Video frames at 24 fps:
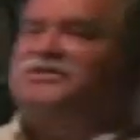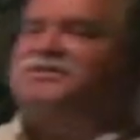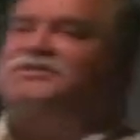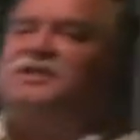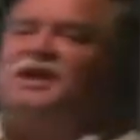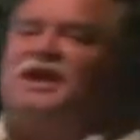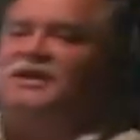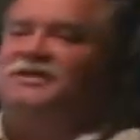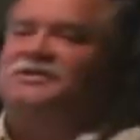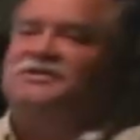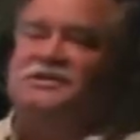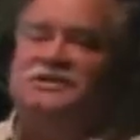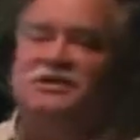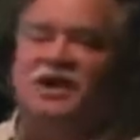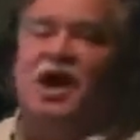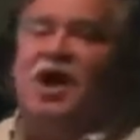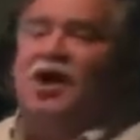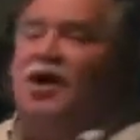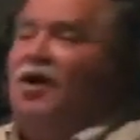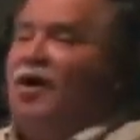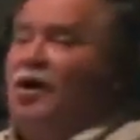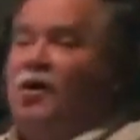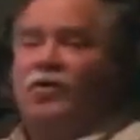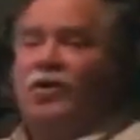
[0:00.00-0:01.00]
that and says,
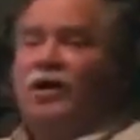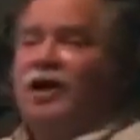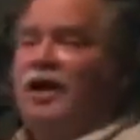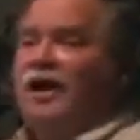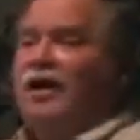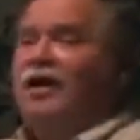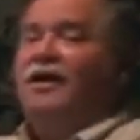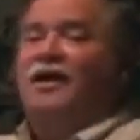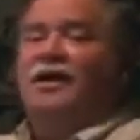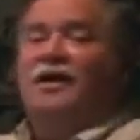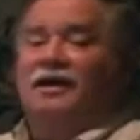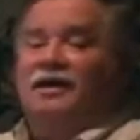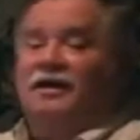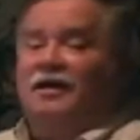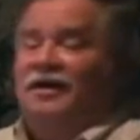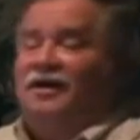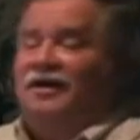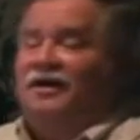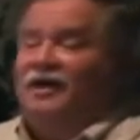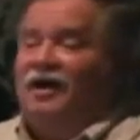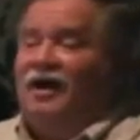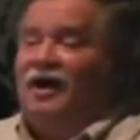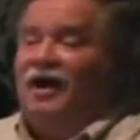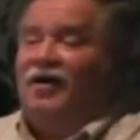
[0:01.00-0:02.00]
Okay,
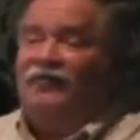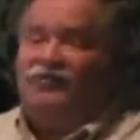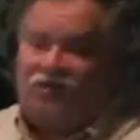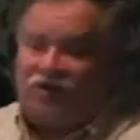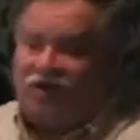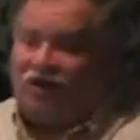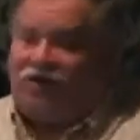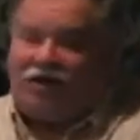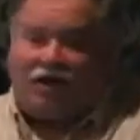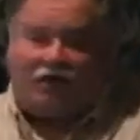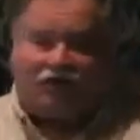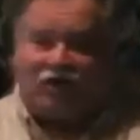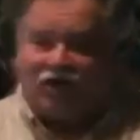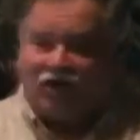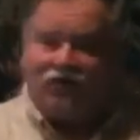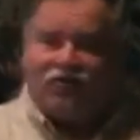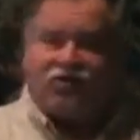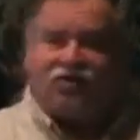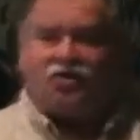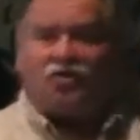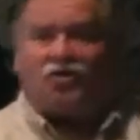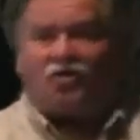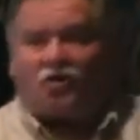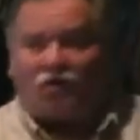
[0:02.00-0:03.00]
I've, gi- I've
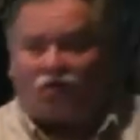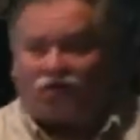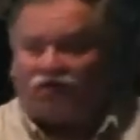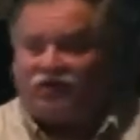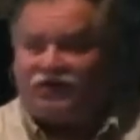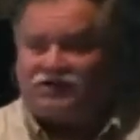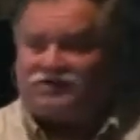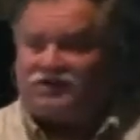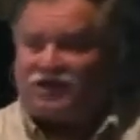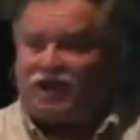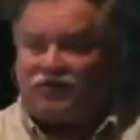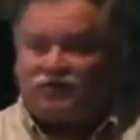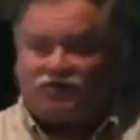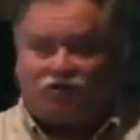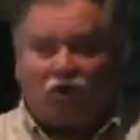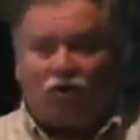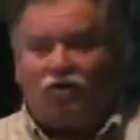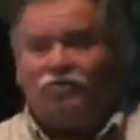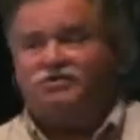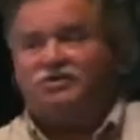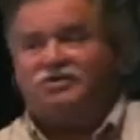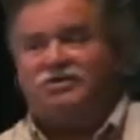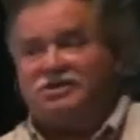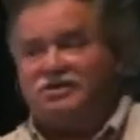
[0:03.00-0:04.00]
given you all this, and I've
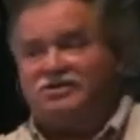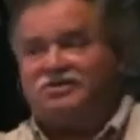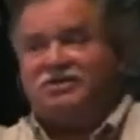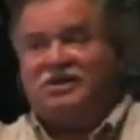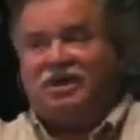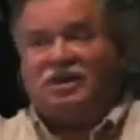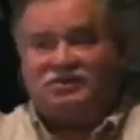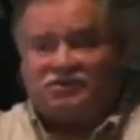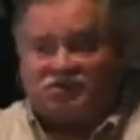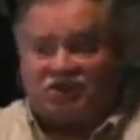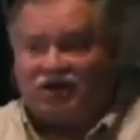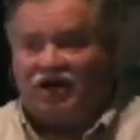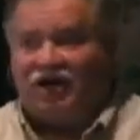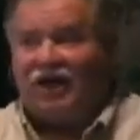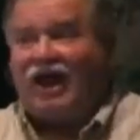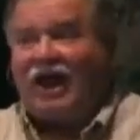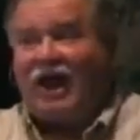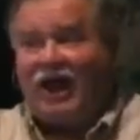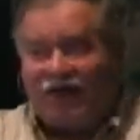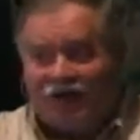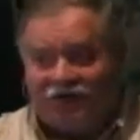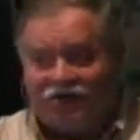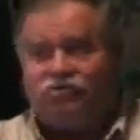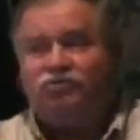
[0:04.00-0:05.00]
told you this, and I sent an
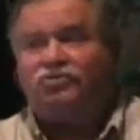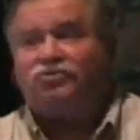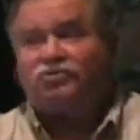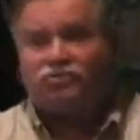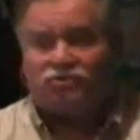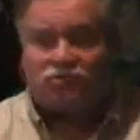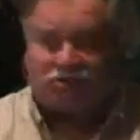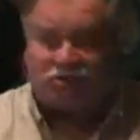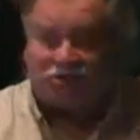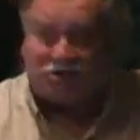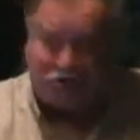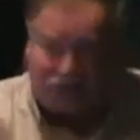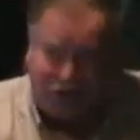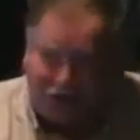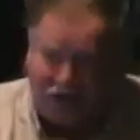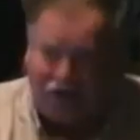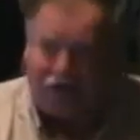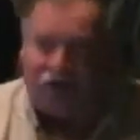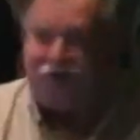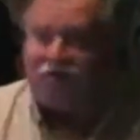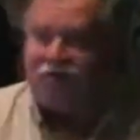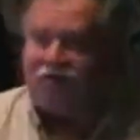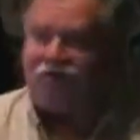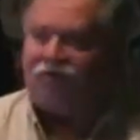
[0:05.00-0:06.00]
angel to
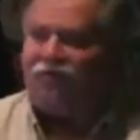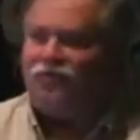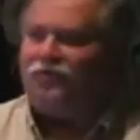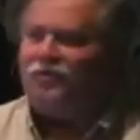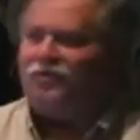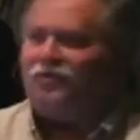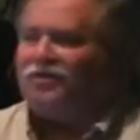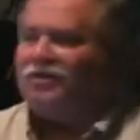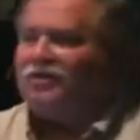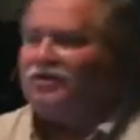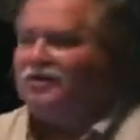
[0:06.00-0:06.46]
tell you